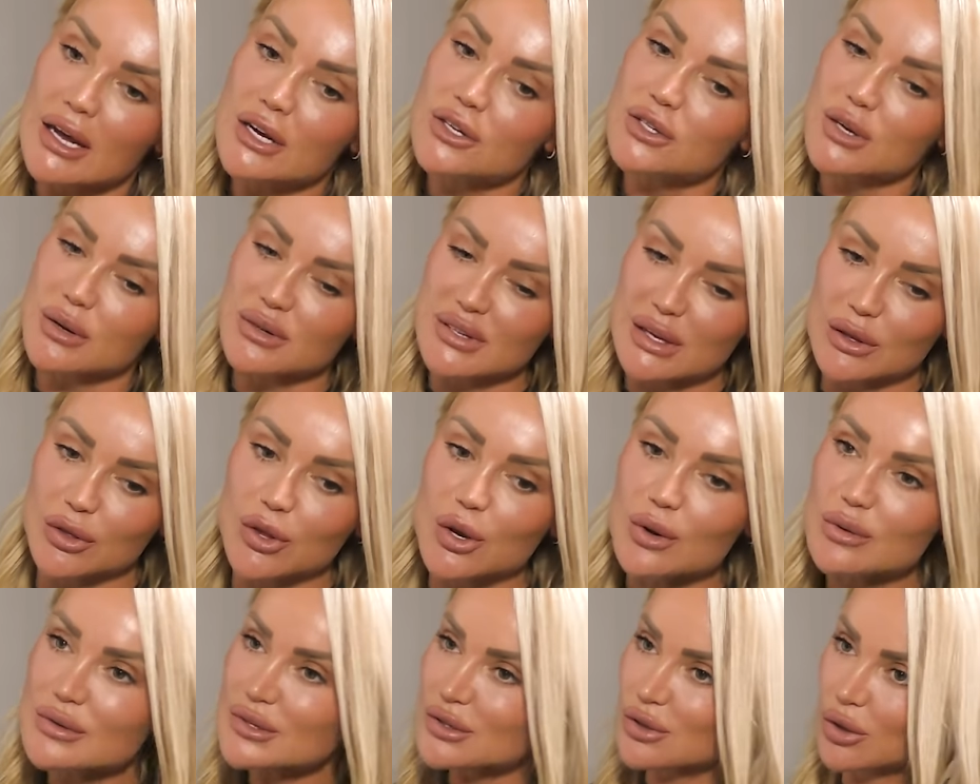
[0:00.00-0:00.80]
So like
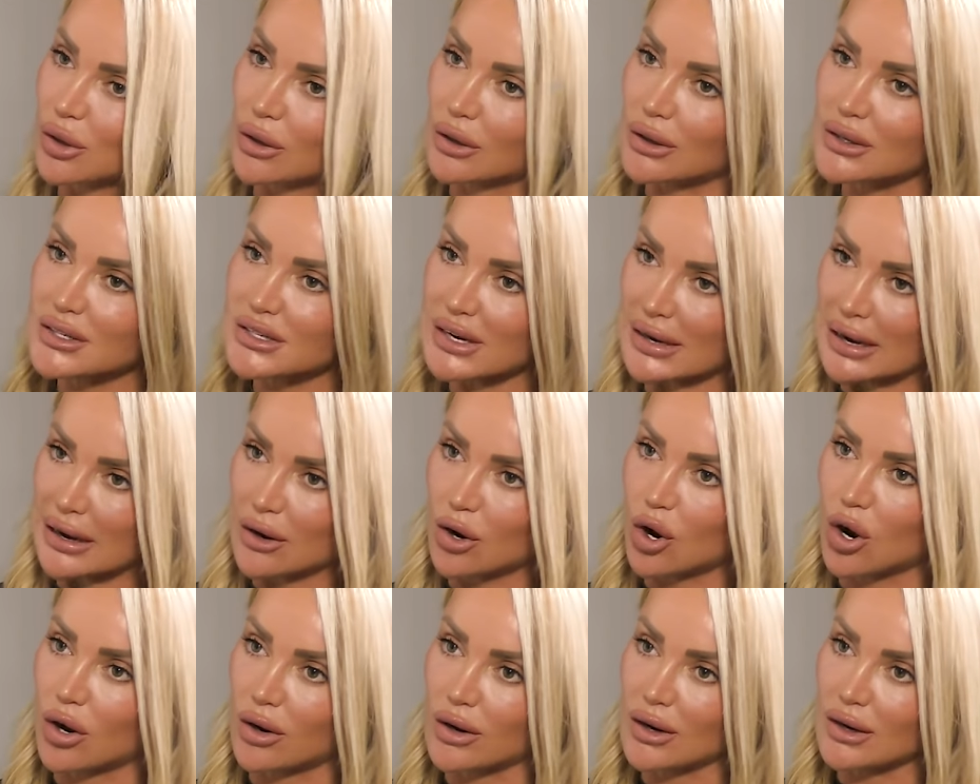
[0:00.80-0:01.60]
those toilets are
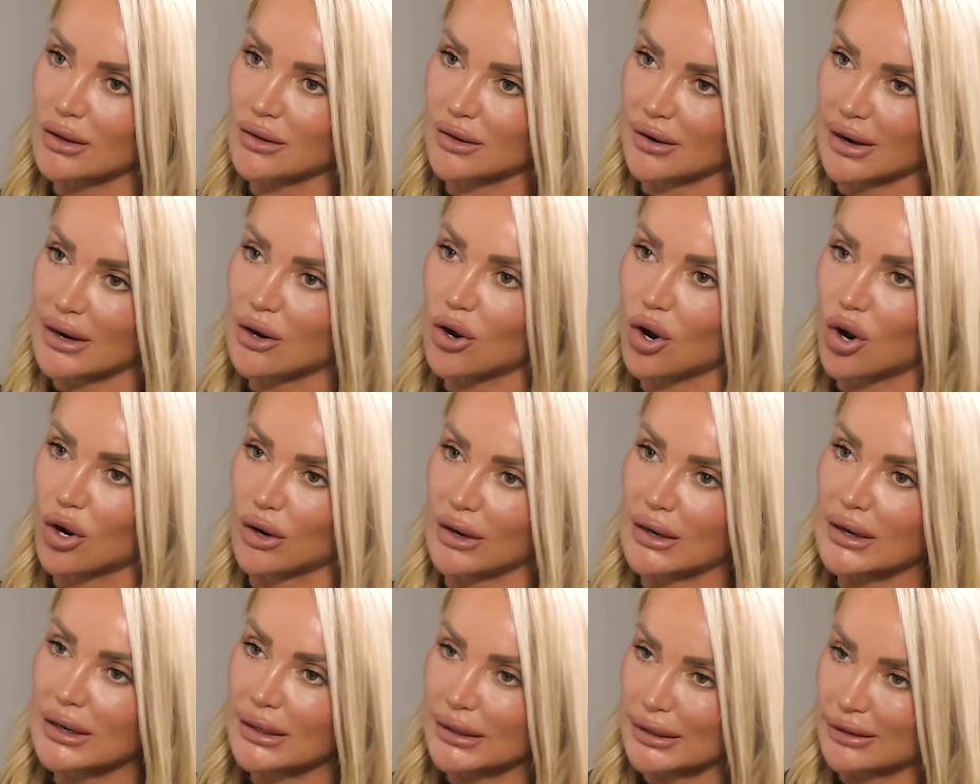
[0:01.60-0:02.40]
iconic, they're
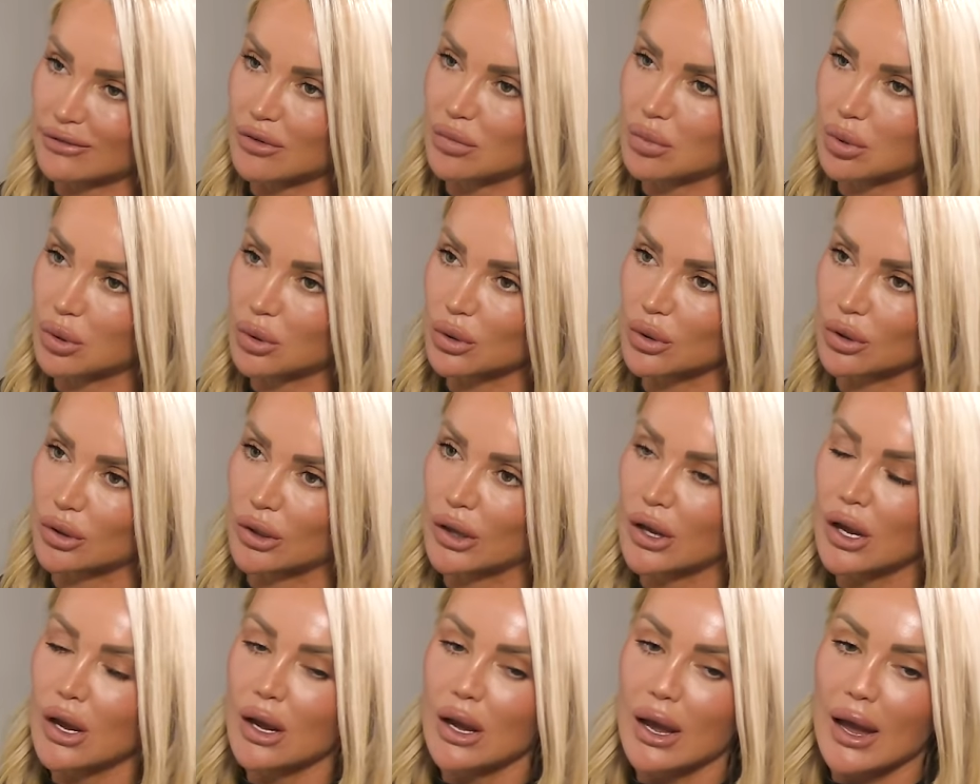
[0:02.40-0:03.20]
iconic in Liverpool.